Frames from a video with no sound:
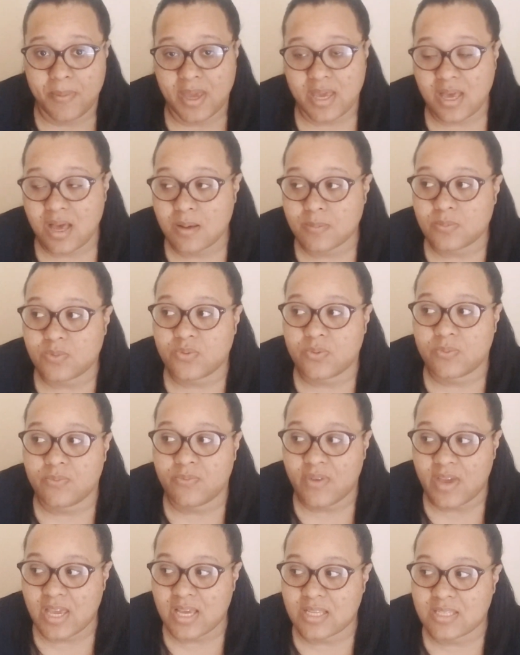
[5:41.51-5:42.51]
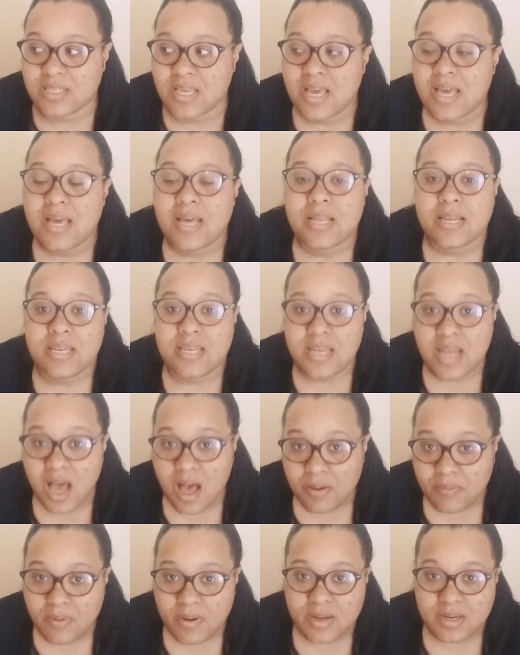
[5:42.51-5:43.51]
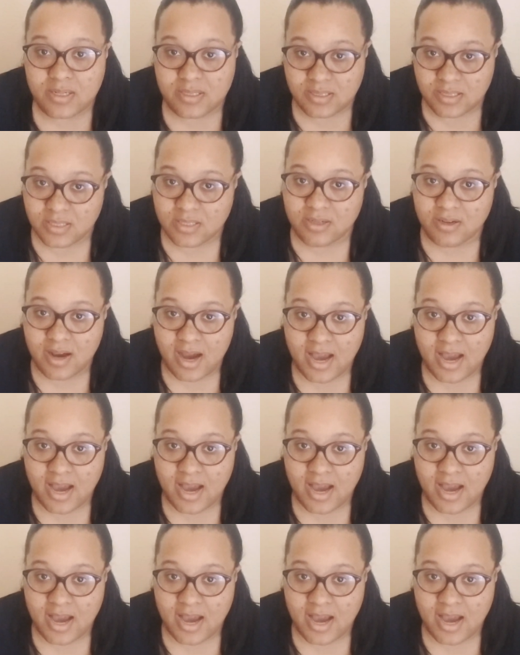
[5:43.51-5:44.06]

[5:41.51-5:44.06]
It comes from fans not wanting to see their